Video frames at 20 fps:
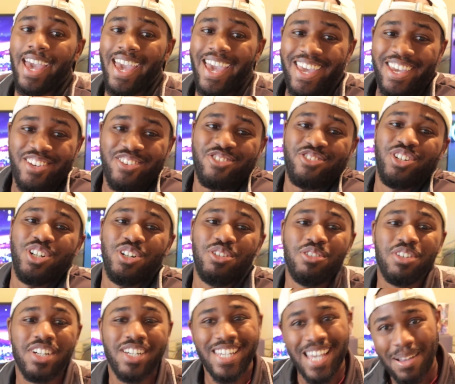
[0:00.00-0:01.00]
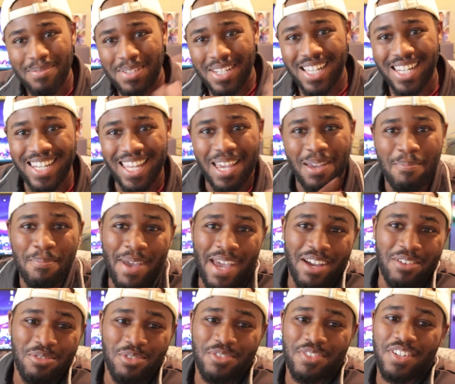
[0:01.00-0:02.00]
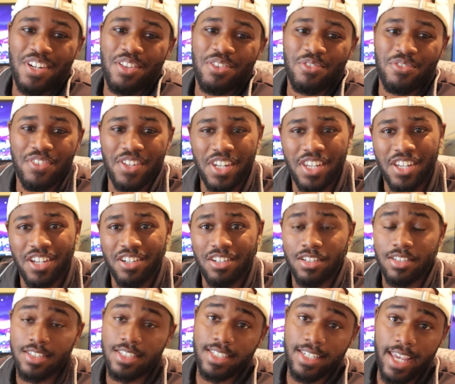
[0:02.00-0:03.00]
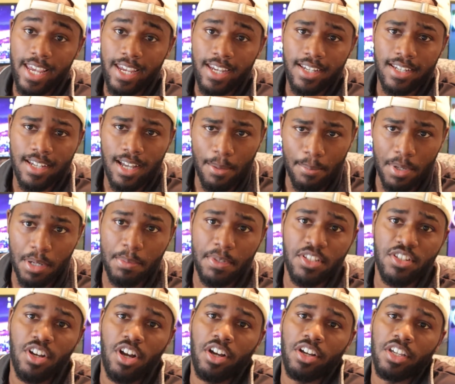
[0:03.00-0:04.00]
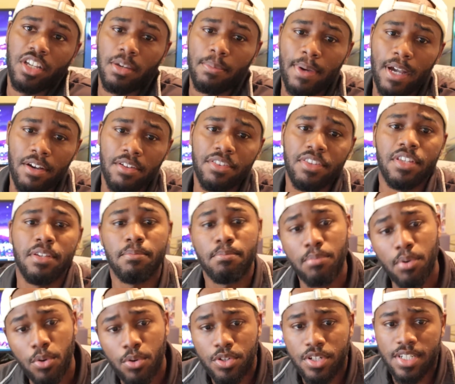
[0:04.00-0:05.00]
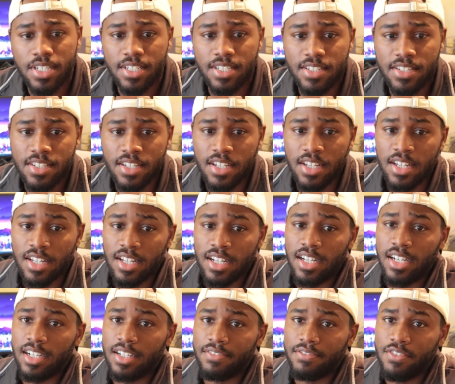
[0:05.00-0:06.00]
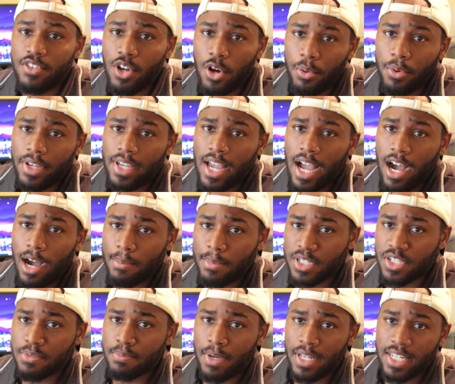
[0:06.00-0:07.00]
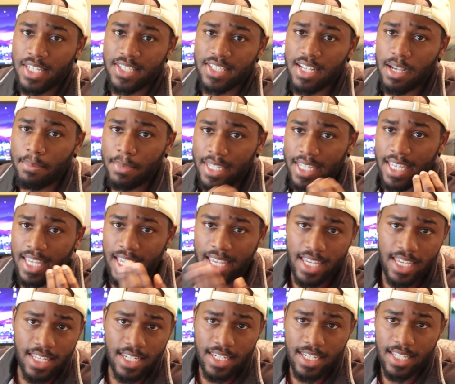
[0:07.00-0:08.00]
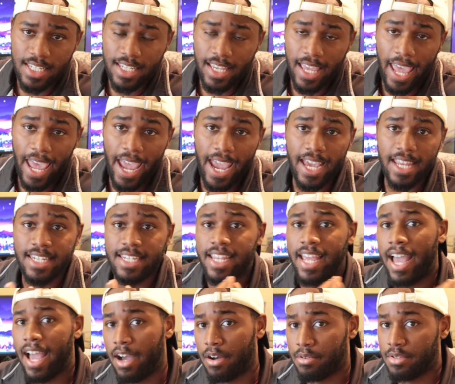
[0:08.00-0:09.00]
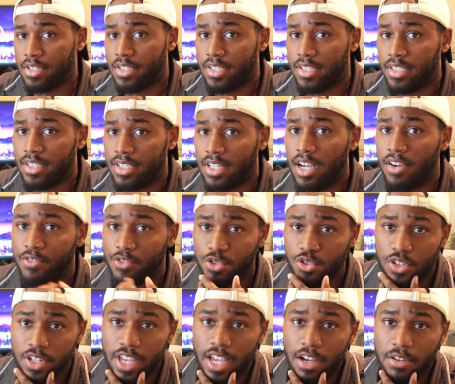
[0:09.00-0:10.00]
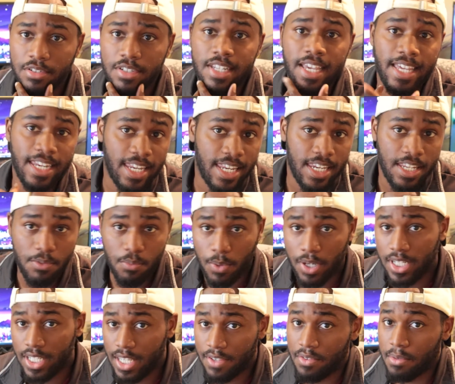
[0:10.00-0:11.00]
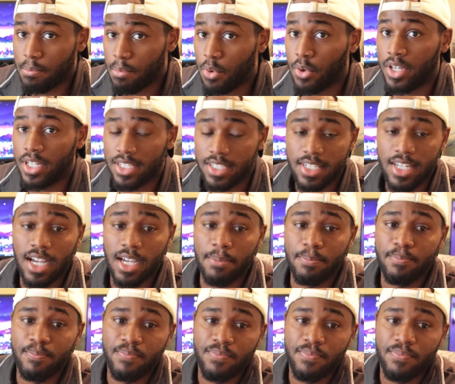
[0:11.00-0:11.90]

Hey crew, Captain Clam back with another video. Today I'm going to be talking about the importance of knowing how much money is coming in and out of your account at any one given point in time.